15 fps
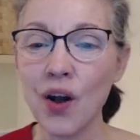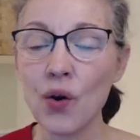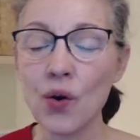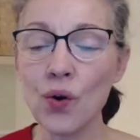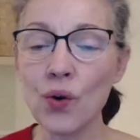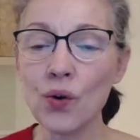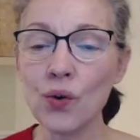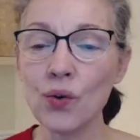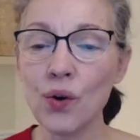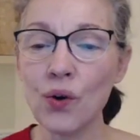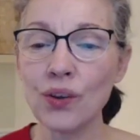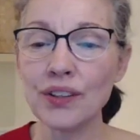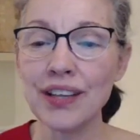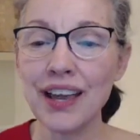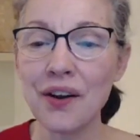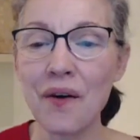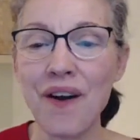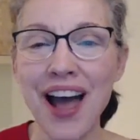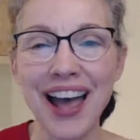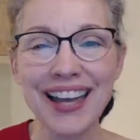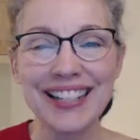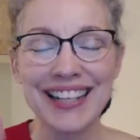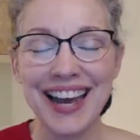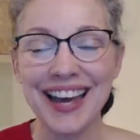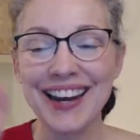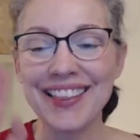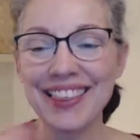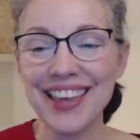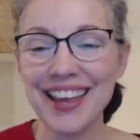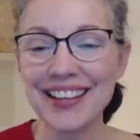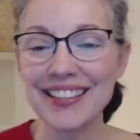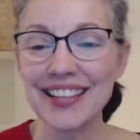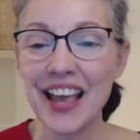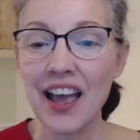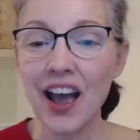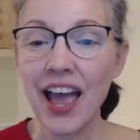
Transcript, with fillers: Oh, hold on. Oh, hi, Donna. Thanks.